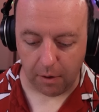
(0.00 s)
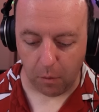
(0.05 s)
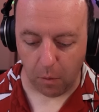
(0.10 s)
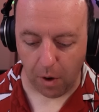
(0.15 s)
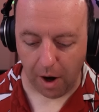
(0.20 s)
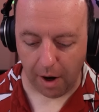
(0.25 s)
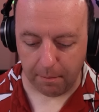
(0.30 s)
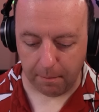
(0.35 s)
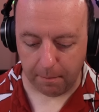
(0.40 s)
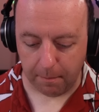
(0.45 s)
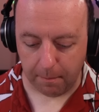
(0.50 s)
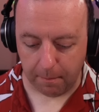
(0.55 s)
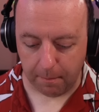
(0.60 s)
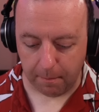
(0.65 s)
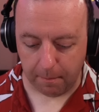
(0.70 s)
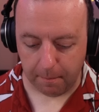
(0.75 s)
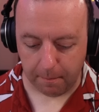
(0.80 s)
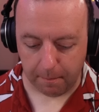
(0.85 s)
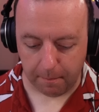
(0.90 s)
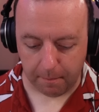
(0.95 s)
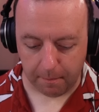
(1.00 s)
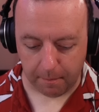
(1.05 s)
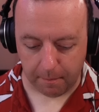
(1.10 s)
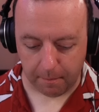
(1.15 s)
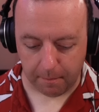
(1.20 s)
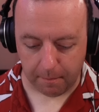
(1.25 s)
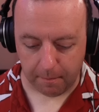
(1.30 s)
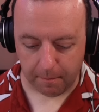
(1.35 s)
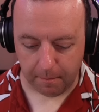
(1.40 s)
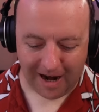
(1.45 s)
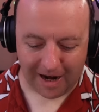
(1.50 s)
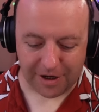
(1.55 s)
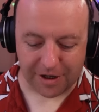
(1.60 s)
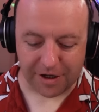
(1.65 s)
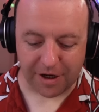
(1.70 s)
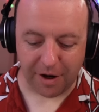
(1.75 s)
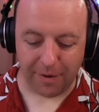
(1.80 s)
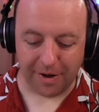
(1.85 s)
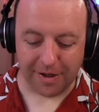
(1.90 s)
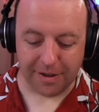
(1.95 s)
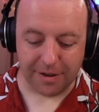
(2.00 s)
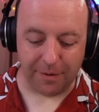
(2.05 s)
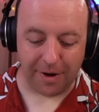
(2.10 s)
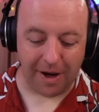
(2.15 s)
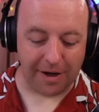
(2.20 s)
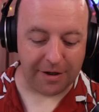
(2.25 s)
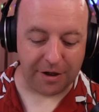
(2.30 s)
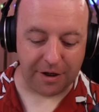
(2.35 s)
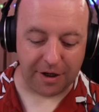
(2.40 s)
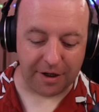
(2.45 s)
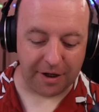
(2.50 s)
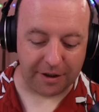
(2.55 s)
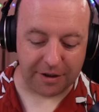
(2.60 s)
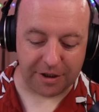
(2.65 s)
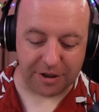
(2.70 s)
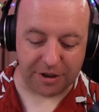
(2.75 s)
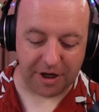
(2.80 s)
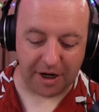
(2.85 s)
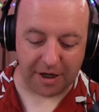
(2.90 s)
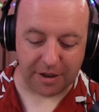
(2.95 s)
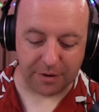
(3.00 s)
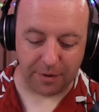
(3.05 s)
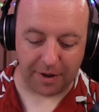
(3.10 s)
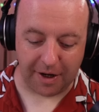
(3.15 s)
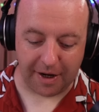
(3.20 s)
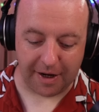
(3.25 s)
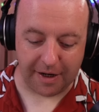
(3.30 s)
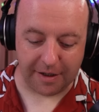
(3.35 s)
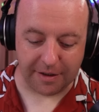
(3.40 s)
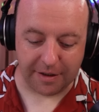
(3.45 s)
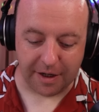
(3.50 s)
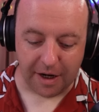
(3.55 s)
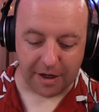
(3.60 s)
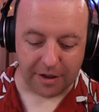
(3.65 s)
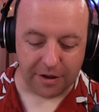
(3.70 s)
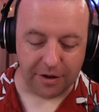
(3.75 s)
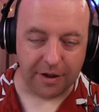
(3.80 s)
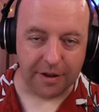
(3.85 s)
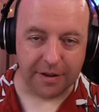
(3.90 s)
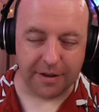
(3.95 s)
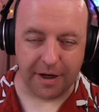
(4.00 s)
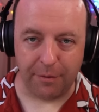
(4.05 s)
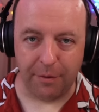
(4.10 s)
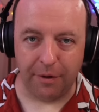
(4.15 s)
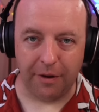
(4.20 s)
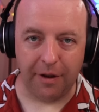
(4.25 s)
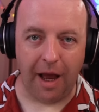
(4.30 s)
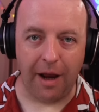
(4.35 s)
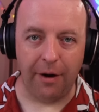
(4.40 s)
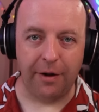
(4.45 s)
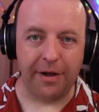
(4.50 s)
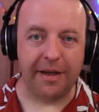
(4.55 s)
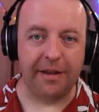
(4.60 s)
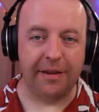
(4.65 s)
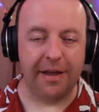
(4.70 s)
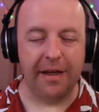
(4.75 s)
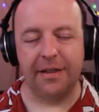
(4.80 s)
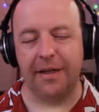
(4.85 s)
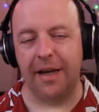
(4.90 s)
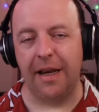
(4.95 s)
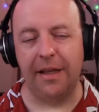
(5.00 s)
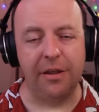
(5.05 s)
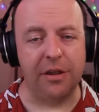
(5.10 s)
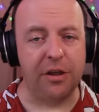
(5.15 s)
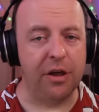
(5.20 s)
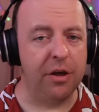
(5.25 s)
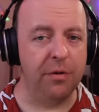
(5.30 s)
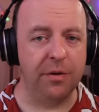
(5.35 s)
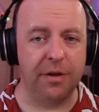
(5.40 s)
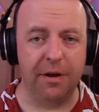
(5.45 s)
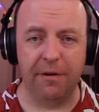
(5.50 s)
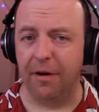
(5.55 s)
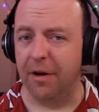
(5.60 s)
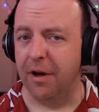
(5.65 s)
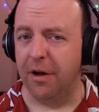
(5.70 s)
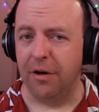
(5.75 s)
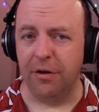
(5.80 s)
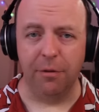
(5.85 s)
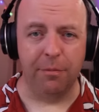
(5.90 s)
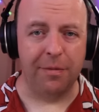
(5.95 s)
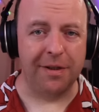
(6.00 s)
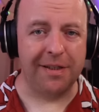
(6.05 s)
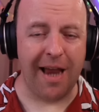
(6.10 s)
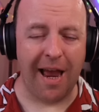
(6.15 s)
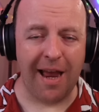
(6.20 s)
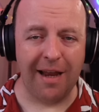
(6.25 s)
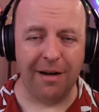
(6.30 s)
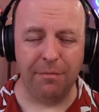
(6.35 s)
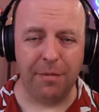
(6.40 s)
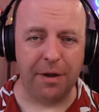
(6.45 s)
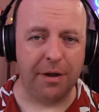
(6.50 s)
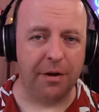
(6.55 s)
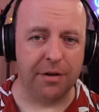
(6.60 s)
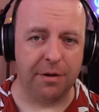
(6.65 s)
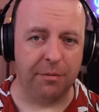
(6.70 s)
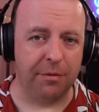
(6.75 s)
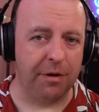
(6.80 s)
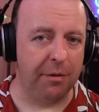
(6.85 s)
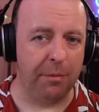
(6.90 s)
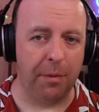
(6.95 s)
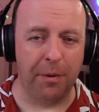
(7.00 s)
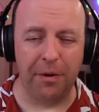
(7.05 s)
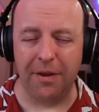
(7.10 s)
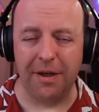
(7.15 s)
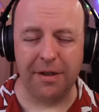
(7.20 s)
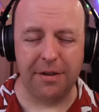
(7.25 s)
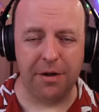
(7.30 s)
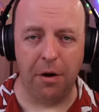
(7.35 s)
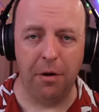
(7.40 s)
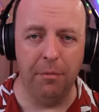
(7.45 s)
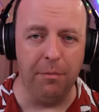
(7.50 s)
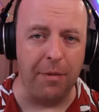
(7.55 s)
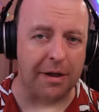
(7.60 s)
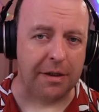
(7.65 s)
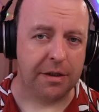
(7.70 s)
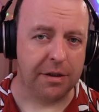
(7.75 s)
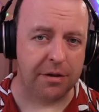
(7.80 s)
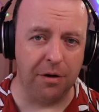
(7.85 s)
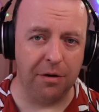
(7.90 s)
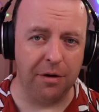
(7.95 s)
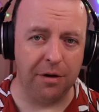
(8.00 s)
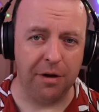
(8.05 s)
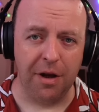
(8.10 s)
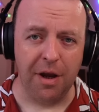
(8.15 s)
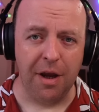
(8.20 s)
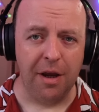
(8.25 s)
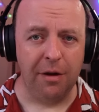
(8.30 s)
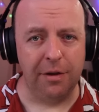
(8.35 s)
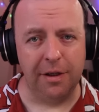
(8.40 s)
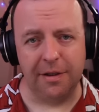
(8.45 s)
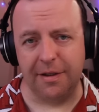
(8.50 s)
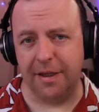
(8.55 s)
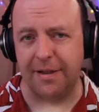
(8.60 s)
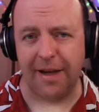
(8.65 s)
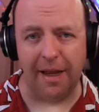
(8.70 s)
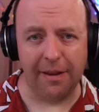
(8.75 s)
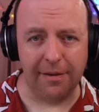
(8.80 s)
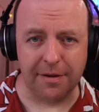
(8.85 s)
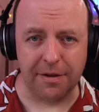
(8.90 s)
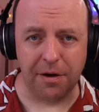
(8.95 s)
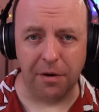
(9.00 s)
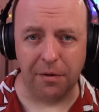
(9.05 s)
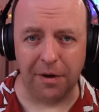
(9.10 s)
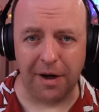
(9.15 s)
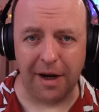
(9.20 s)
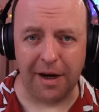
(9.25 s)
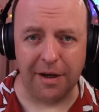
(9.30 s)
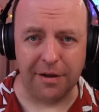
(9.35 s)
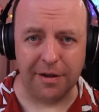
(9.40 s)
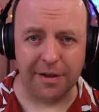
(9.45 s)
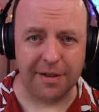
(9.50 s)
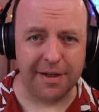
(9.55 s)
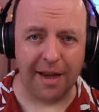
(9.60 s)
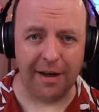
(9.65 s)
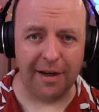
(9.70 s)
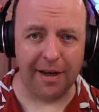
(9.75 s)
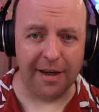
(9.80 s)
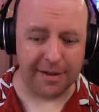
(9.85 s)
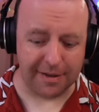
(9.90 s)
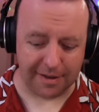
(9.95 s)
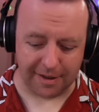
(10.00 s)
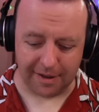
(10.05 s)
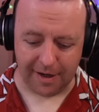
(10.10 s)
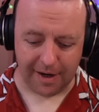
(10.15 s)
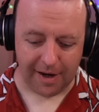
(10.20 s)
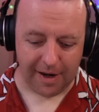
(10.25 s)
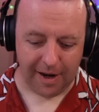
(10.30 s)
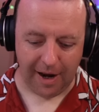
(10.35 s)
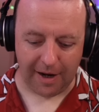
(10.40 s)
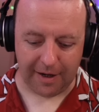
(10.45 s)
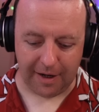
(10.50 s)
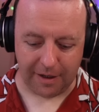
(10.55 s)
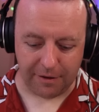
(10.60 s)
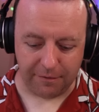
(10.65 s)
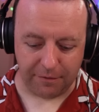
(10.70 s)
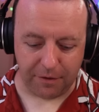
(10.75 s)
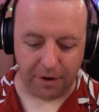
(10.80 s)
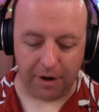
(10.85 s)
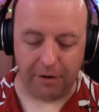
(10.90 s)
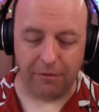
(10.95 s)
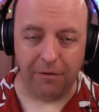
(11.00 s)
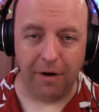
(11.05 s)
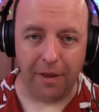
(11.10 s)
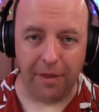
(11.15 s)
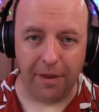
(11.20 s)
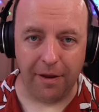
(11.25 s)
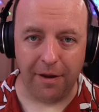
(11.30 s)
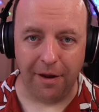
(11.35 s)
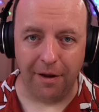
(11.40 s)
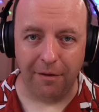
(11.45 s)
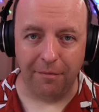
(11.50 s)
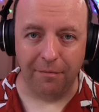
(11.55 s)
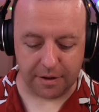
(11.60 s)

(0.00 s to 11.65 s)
What? What? What? and you can go into it and you can actually change what it is. You could say, well, I need this in user number ten because I'm going to put this on my song. That's the tenth song in your set list, and then you've got it right there.